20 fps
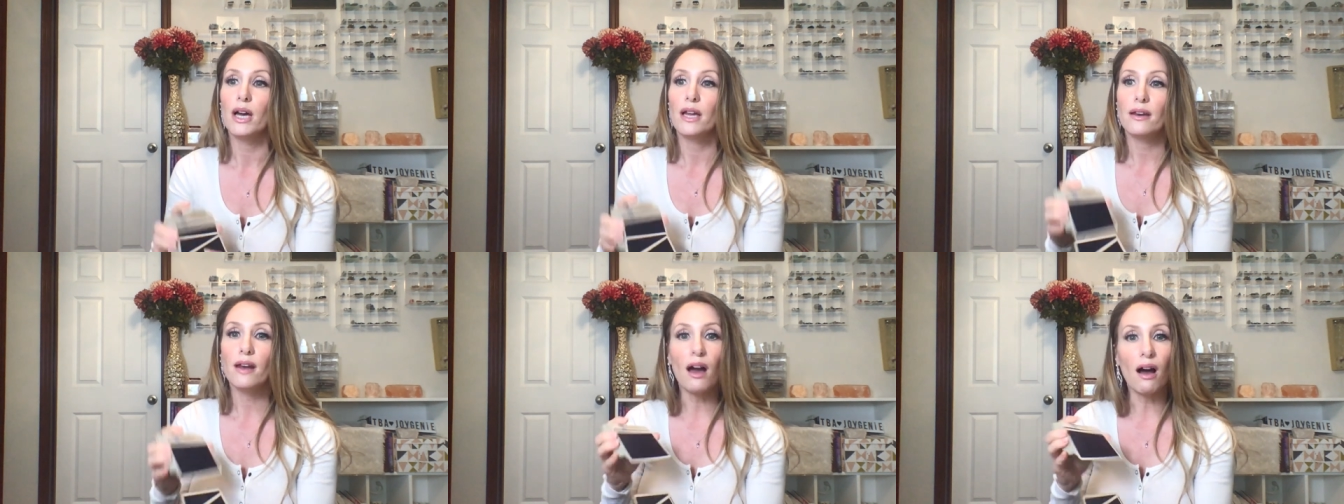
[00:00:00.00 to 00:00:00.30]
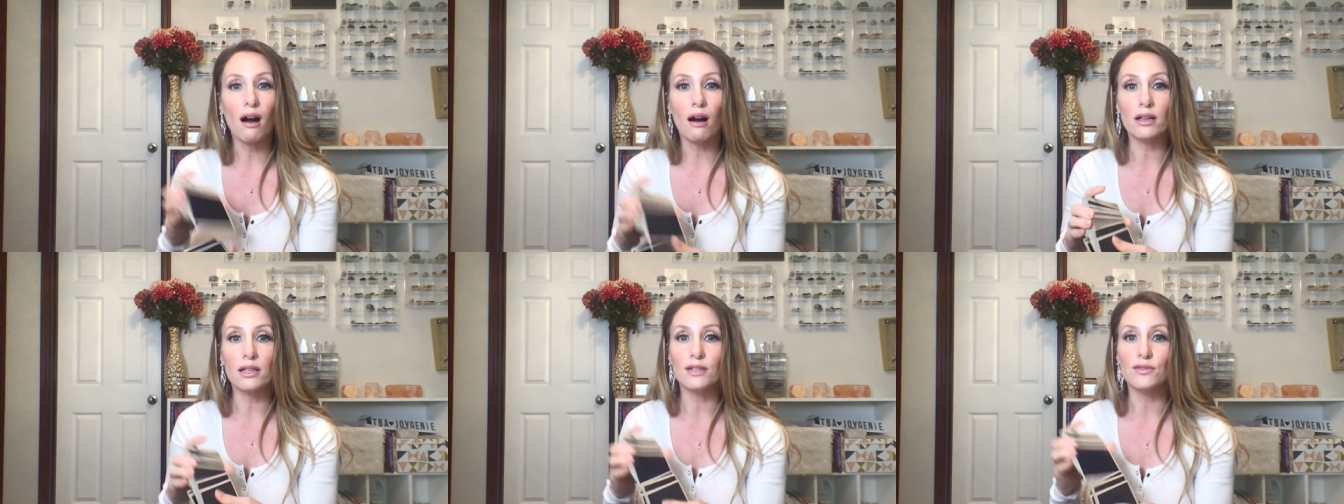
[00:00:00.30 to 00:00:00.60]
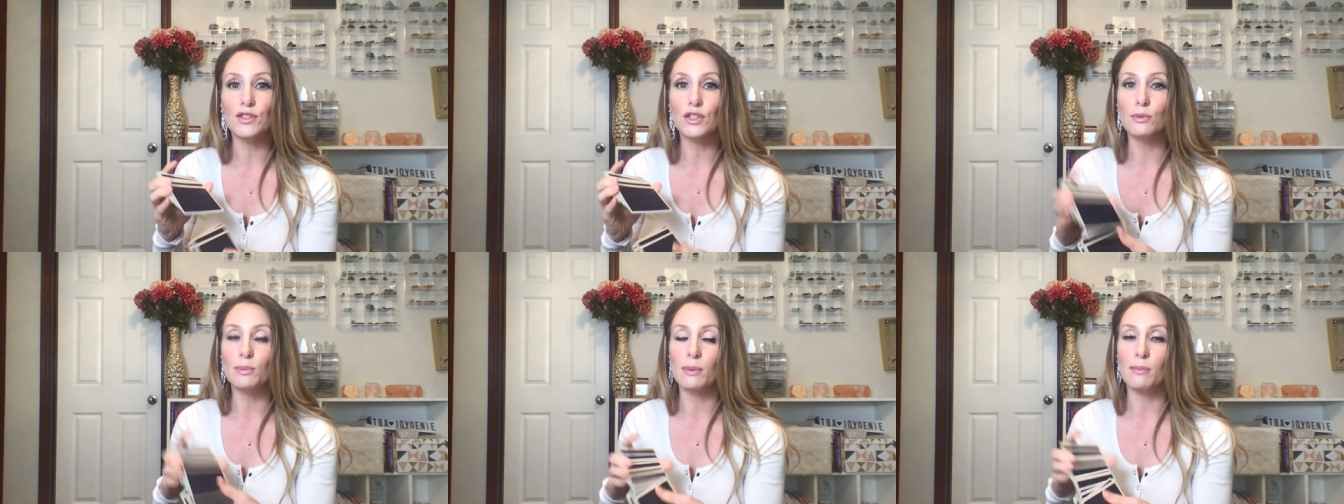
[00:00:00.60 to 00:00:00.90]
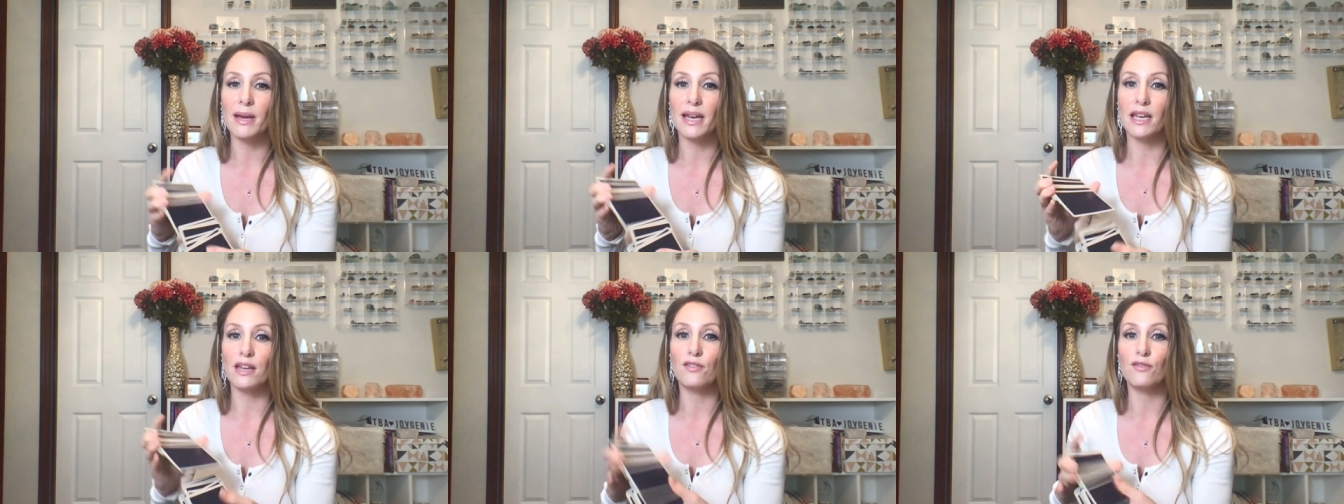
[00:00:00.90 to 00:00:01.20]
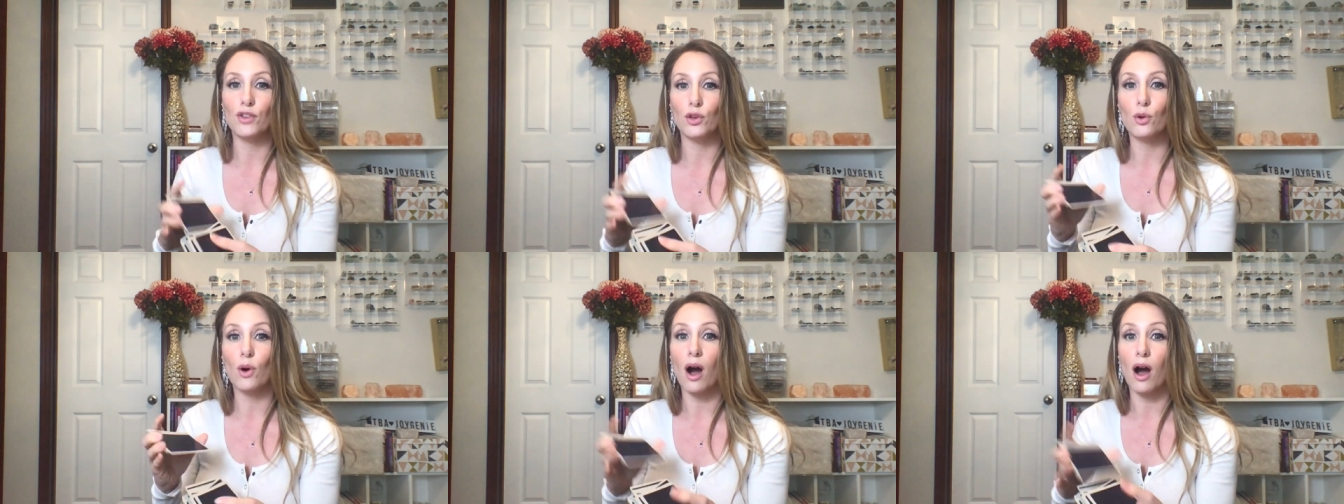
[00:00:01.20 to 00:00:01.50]
not all of you but many of
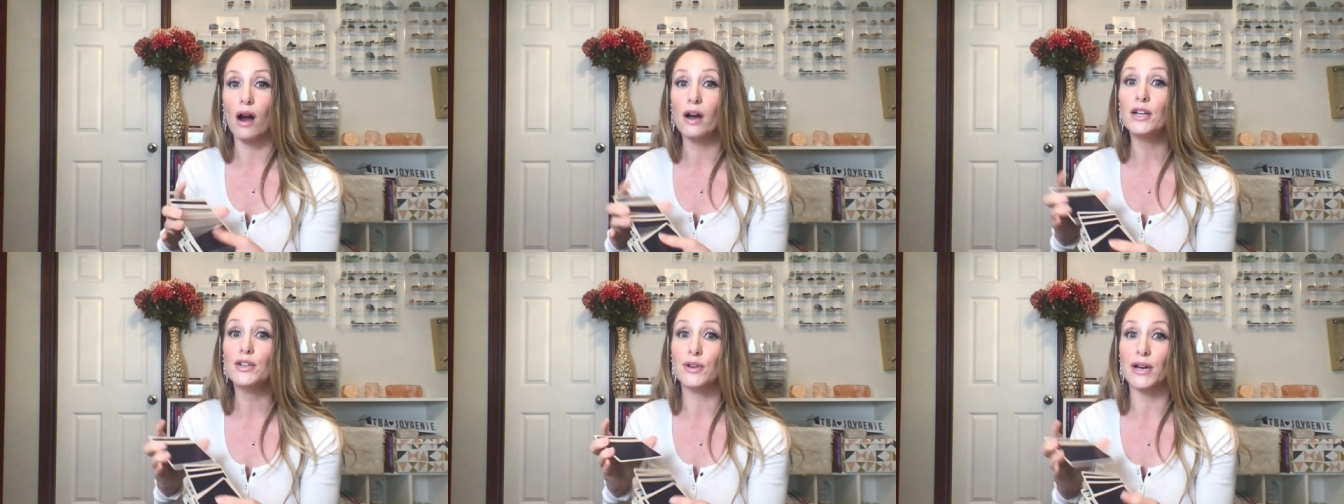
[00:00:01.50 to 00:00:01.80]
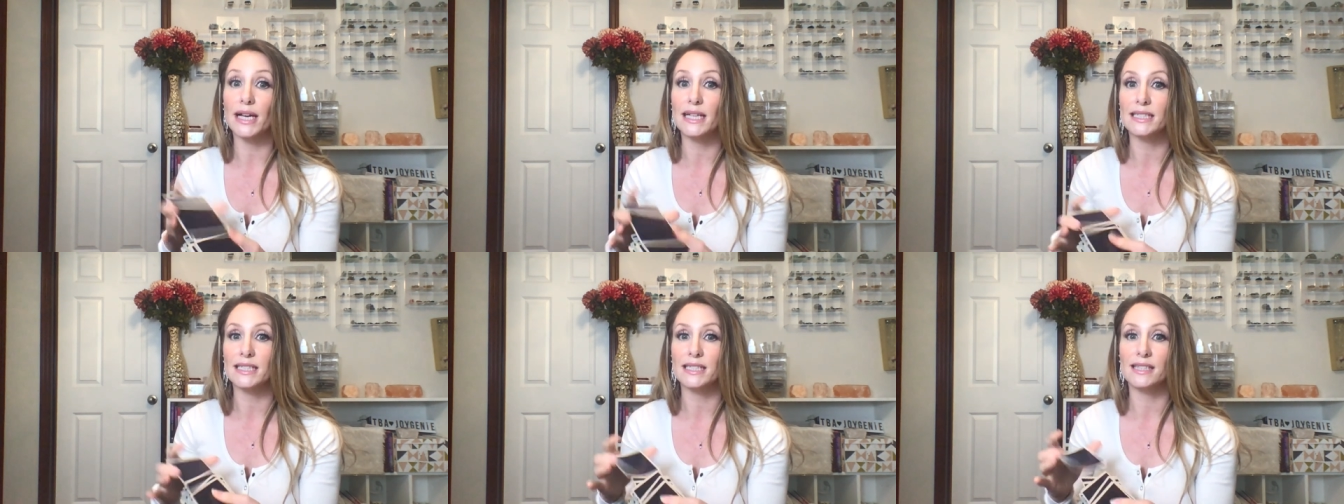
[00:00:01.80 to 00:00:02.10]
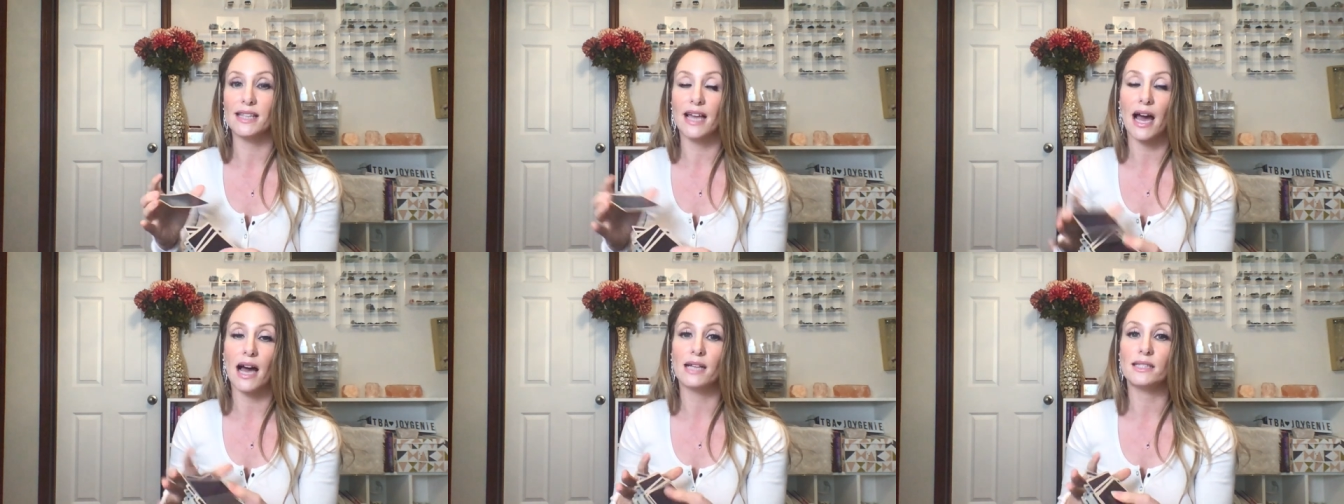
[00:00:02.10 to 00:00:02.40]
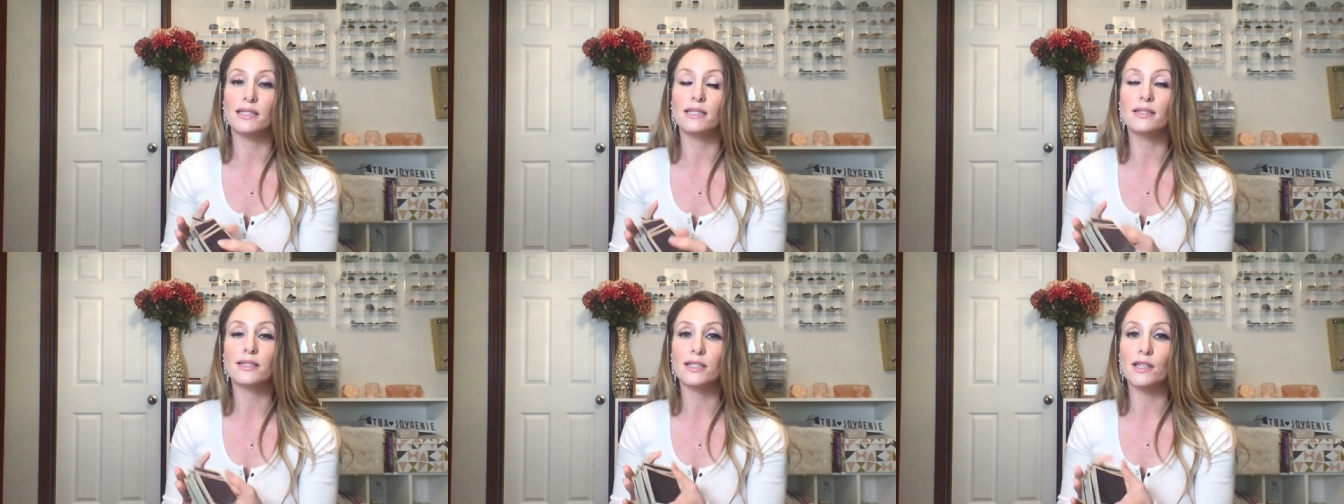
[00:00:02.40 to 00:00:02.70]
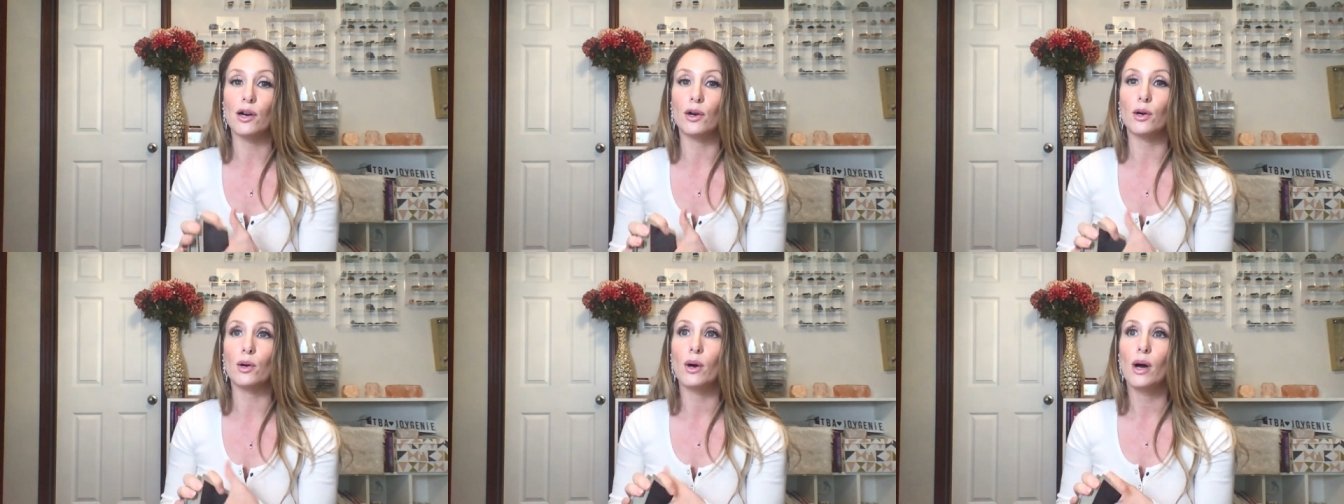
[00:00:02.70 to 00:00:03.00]
you are granted that and
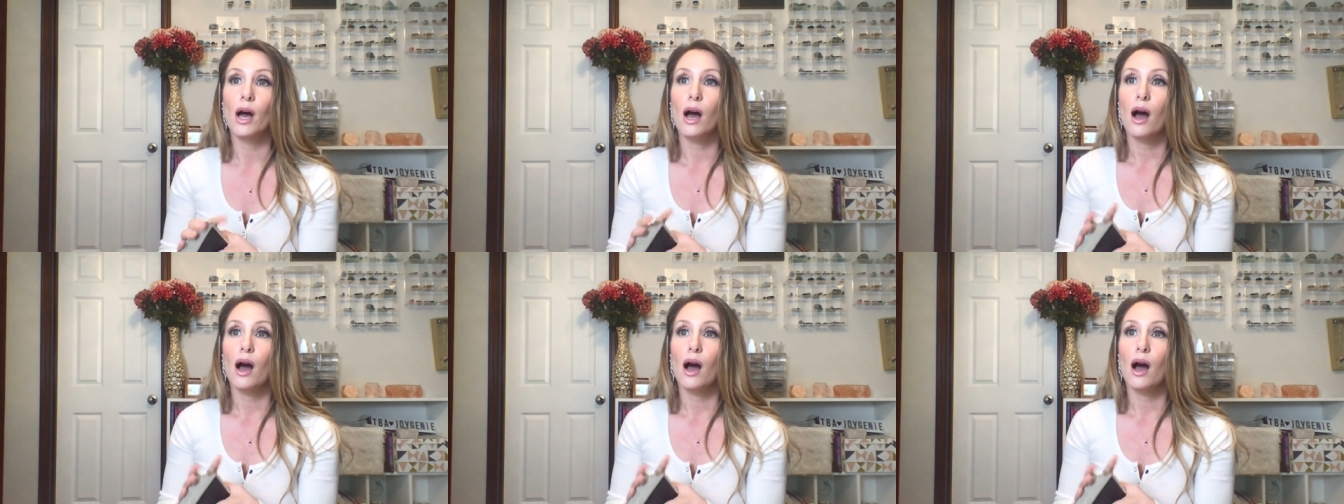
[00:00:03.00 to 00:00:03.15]
so